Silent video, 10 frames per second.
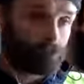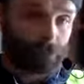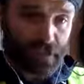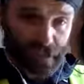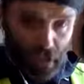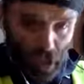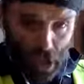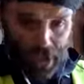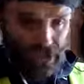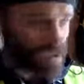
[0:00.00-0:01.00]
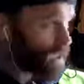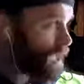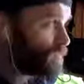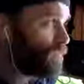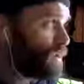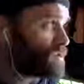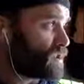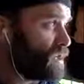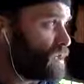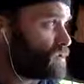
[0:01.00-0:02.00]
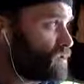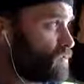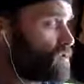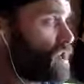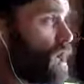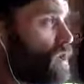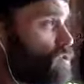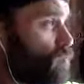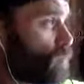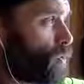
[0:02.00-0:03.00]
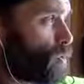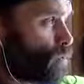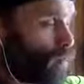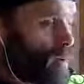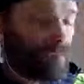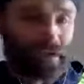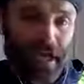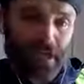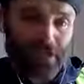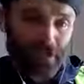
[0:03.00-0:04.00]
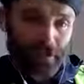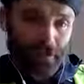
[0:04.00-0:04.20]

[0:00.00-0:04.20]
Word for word: It is a guise and a camouflage that he has used to propagate